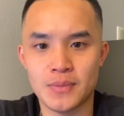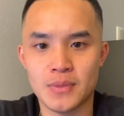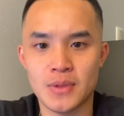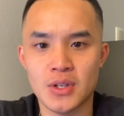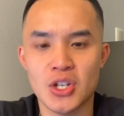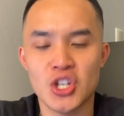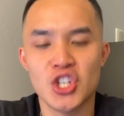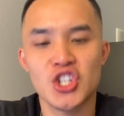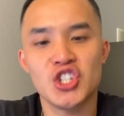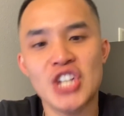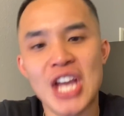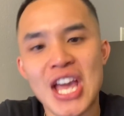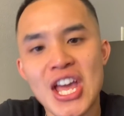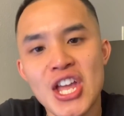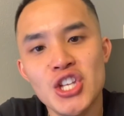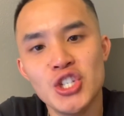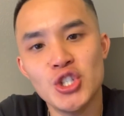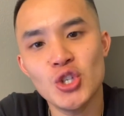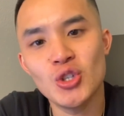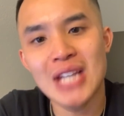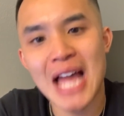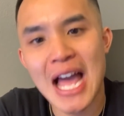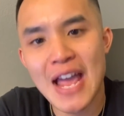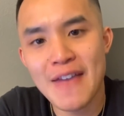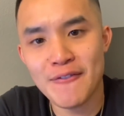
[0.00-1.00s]
Change your
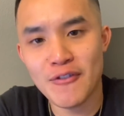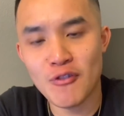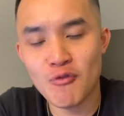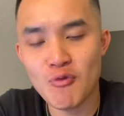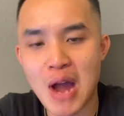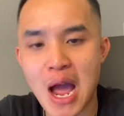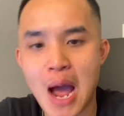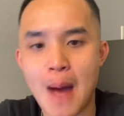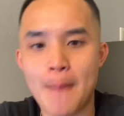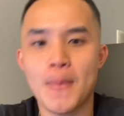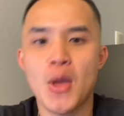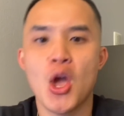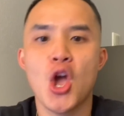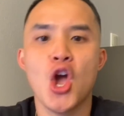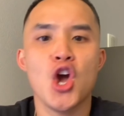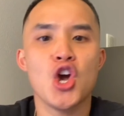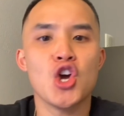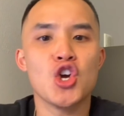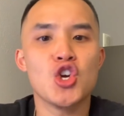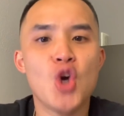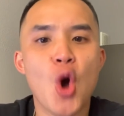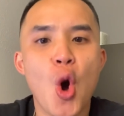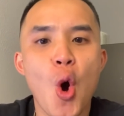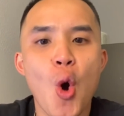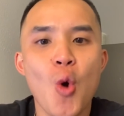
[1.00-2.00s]
life around.
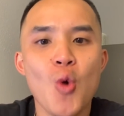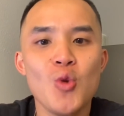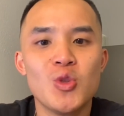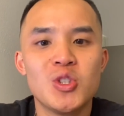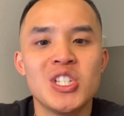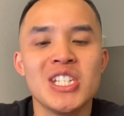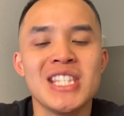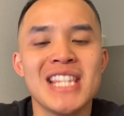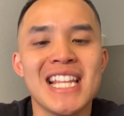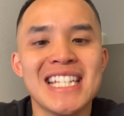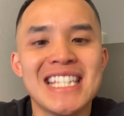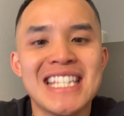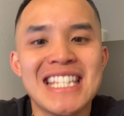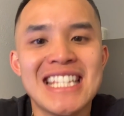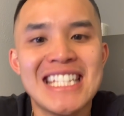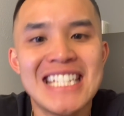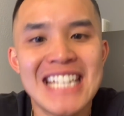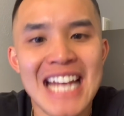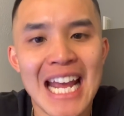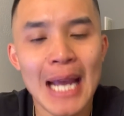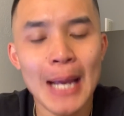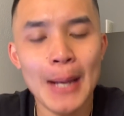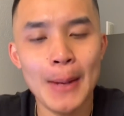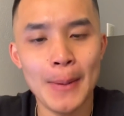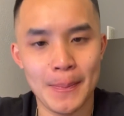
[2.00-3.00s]
Go to the
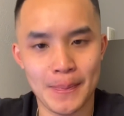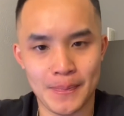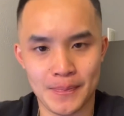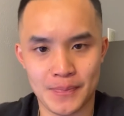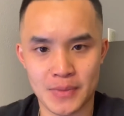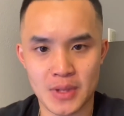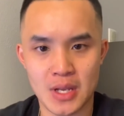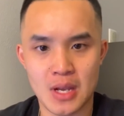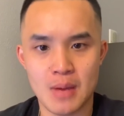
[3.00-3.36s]
gym,